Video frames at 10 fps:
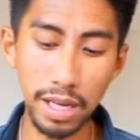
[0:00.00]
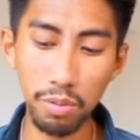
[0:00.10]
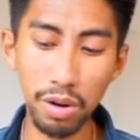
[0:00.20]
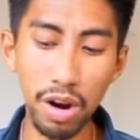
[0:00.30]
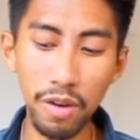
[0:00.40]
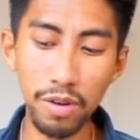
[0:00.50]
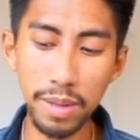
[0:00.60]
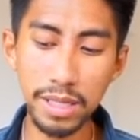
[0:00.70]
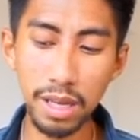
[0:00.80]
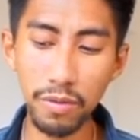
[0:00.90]
I work hard for
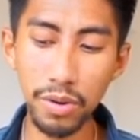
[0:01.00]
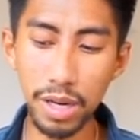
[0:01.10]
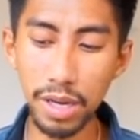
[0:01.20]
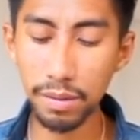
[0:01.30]
myself already.